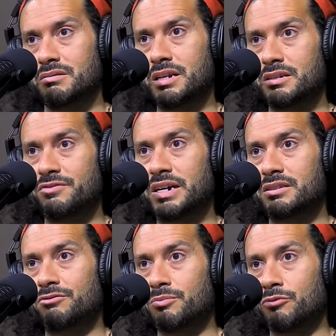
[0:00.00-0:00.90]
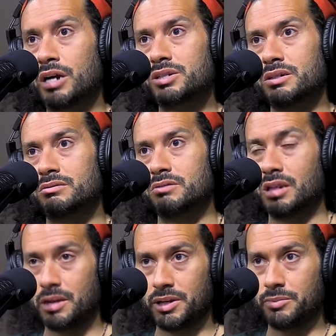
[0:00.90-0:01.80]
that defected from Russia, mm-hmm.
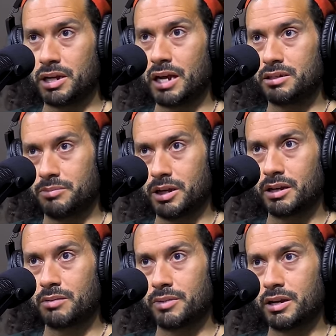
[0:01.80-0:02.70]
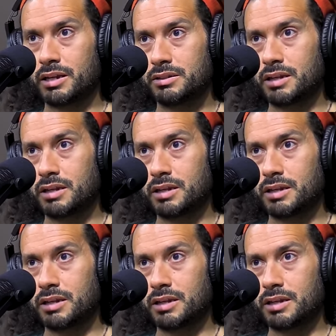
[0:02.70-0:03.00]
claiming to be KGB to come to the United